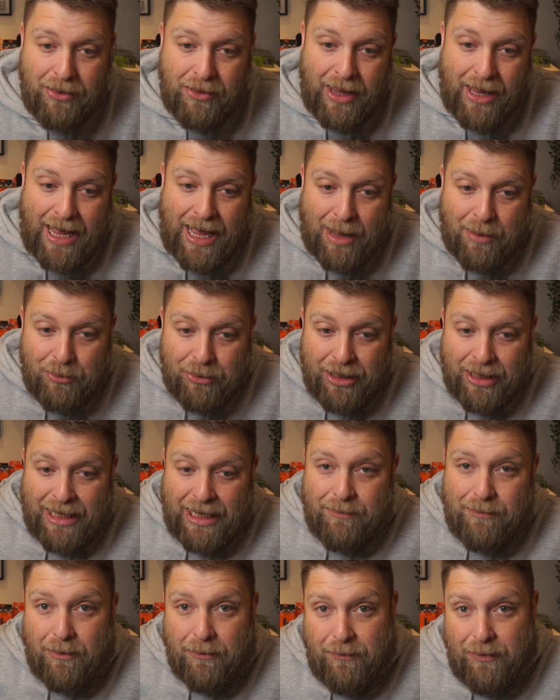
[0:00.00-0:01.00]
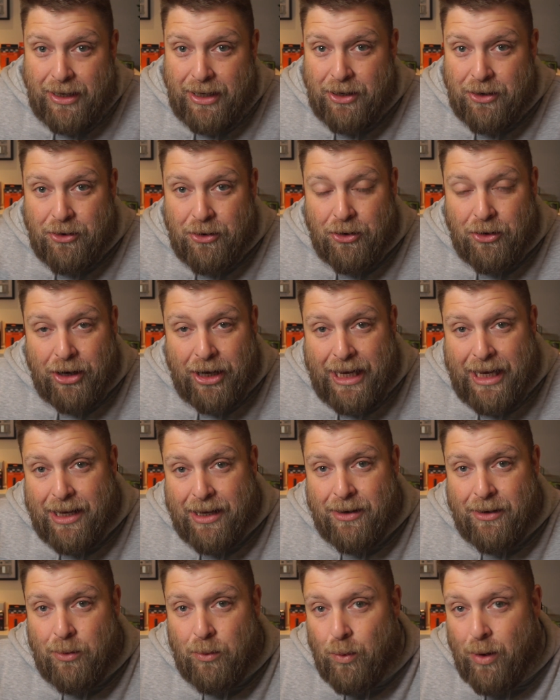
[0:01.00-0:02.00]
there, I'm going to leave a video
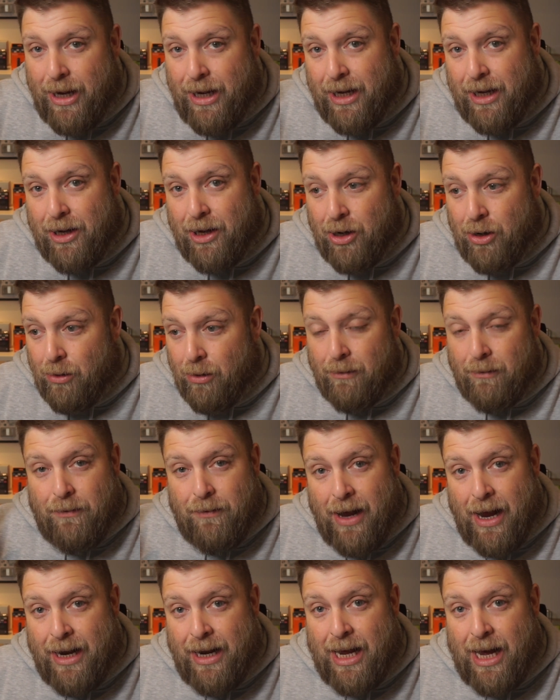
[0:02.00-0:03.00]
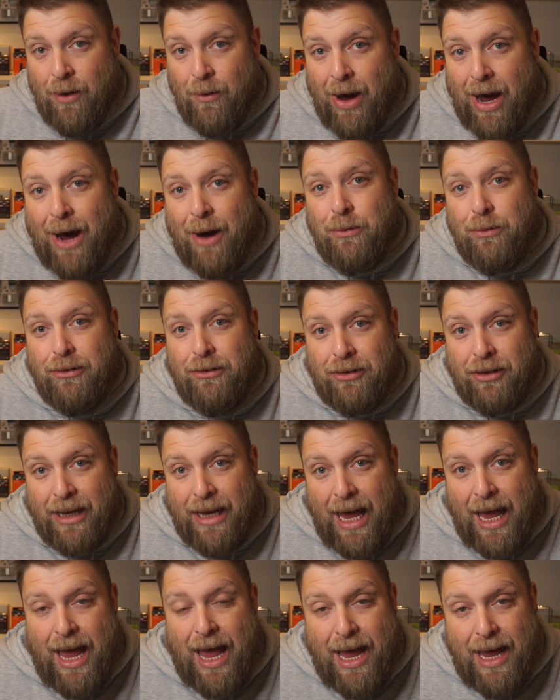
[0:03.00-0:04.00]
here where you can go and find out how to
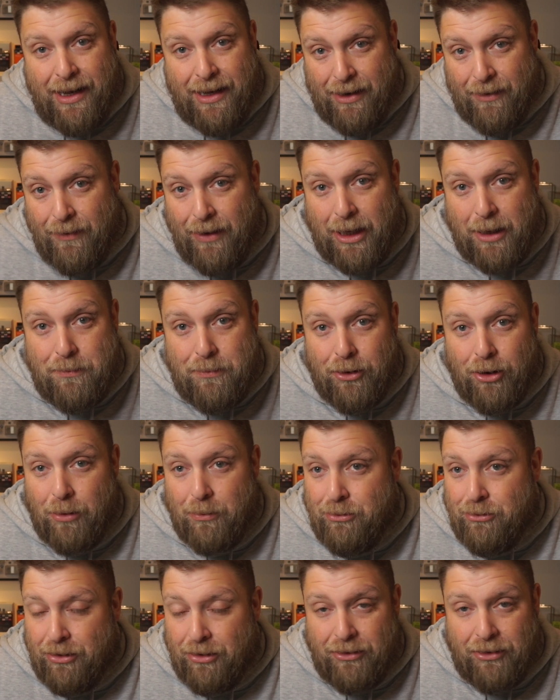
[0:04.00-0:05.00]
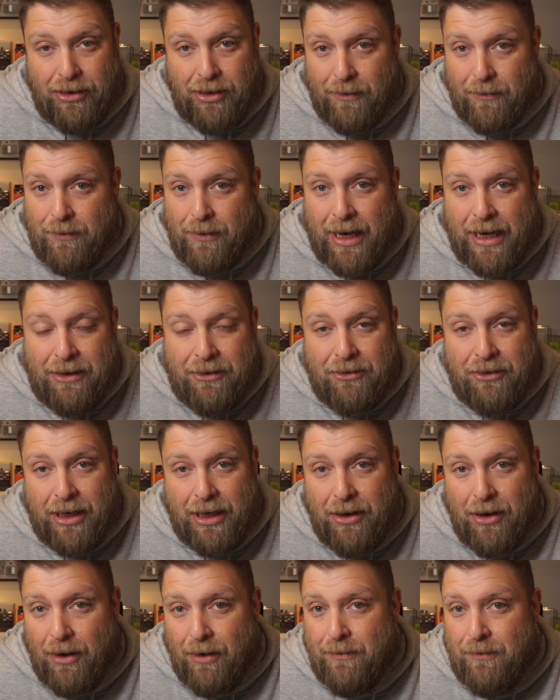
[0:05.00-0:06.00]
get developer options on your Fire
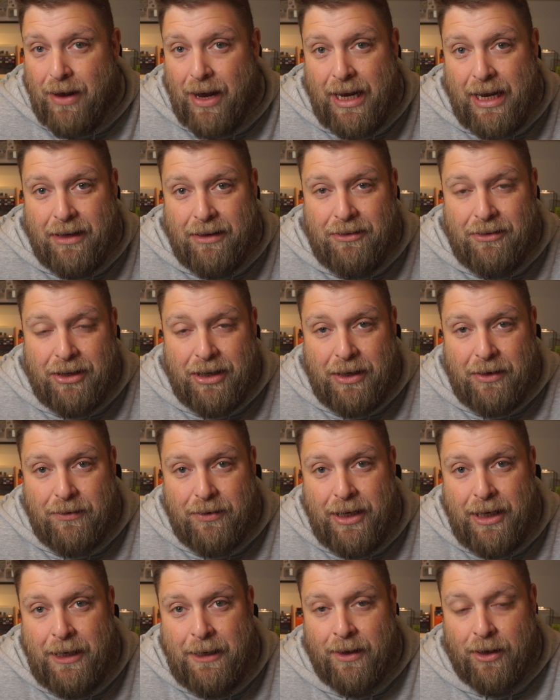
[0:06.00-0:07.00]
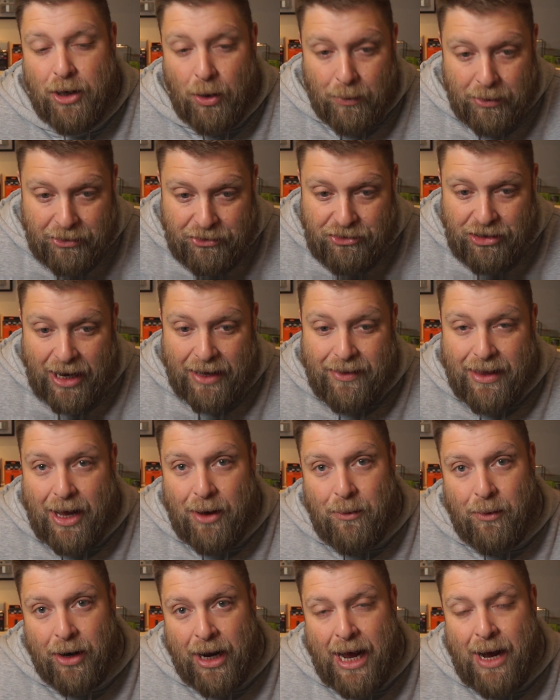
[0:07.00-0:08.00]
Stick or Fire TV. Go and check
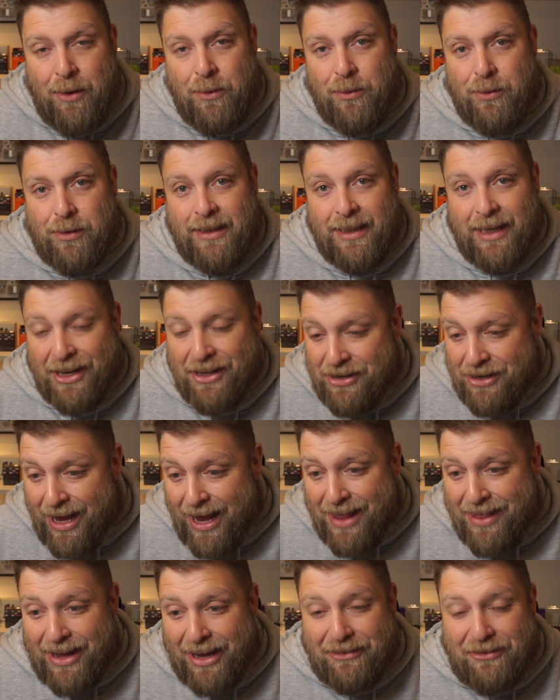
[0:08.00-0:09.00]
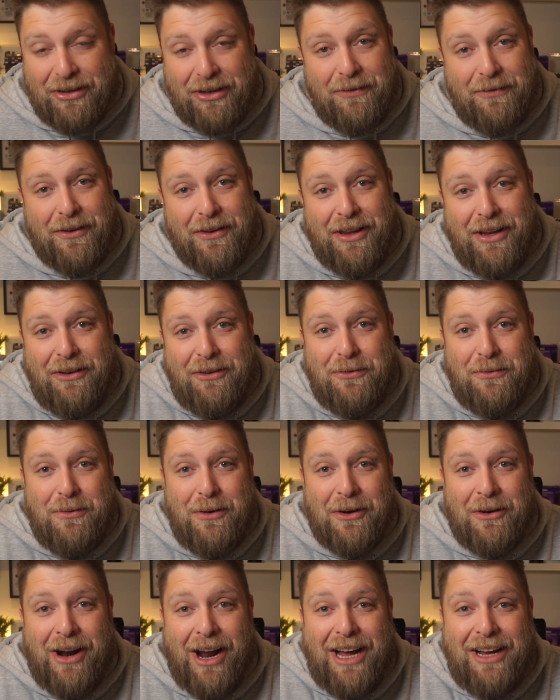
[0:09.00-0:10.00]
that one out. And yeah, that's it for this
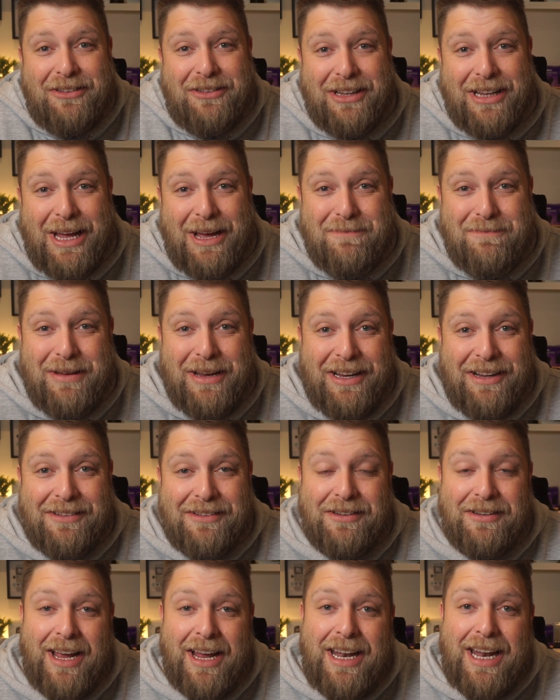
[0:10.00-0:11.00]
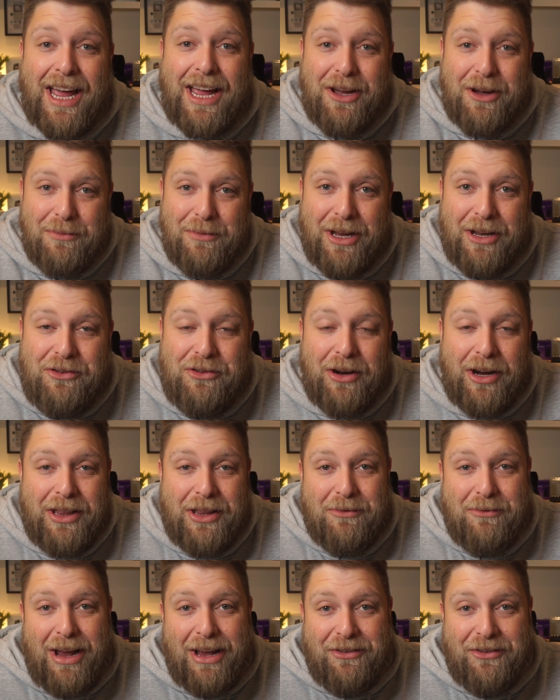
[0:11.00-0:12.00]
one, right? So that being said, I hope you enjoy
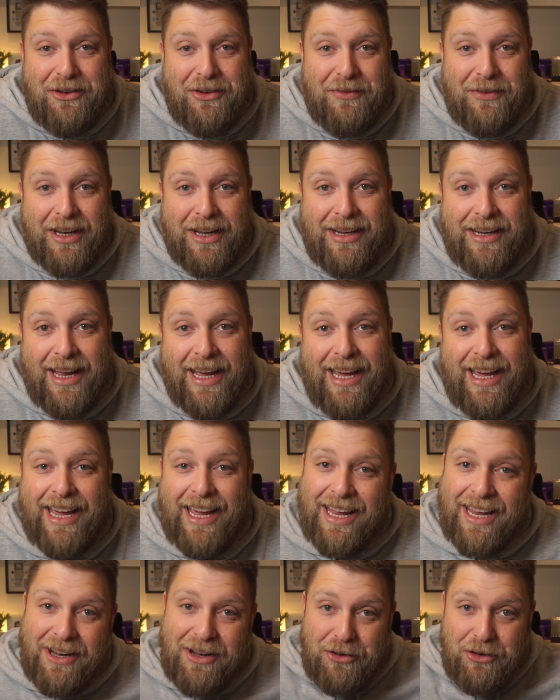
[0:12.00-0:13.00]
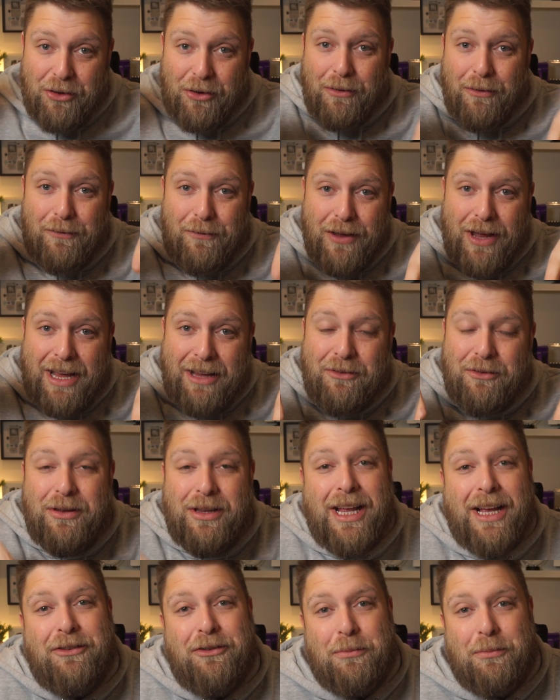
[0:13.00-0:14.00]
the rest of your day. Don't forget to
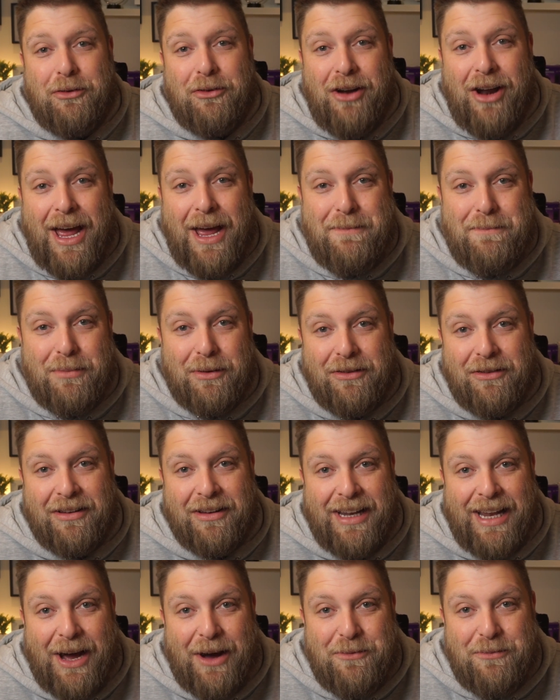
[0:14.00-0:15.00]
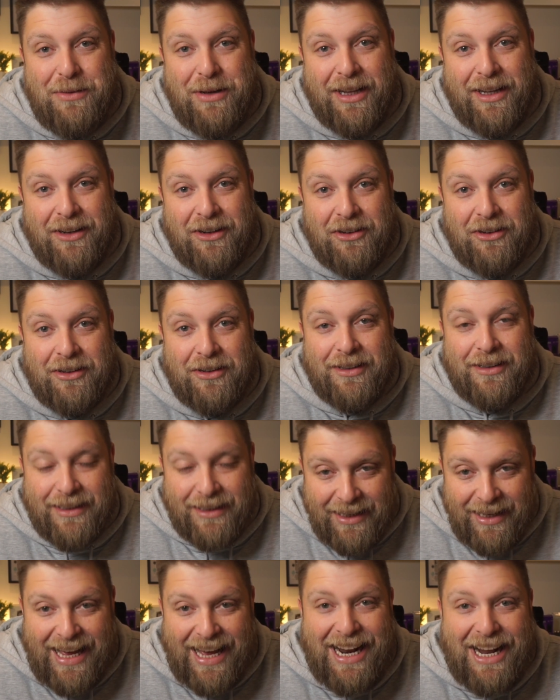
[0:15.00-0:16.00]
hit that subscribe button down below.
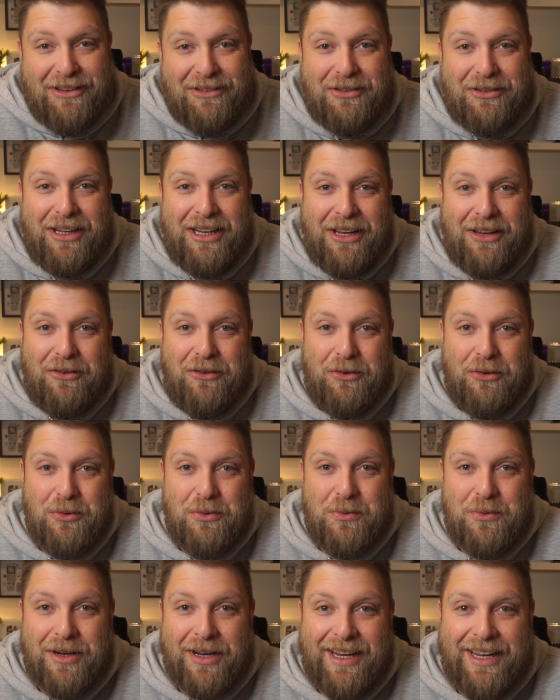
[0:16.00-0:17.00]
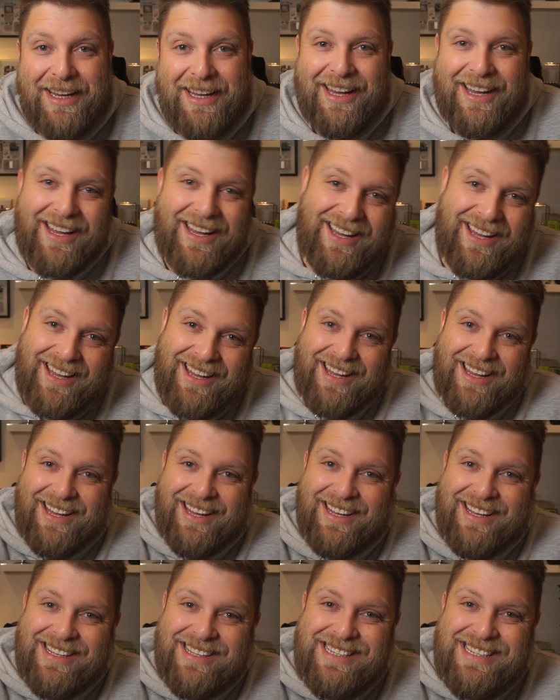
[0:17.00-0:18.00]
And I'll see you soon.
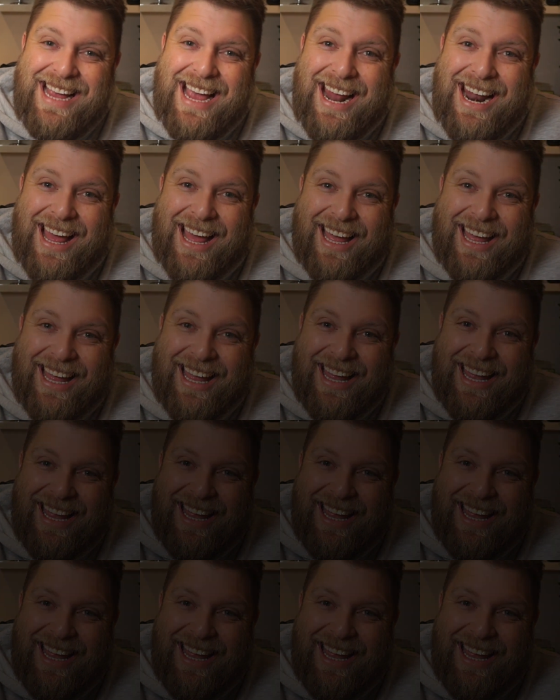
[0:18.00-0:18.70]
Ta-da!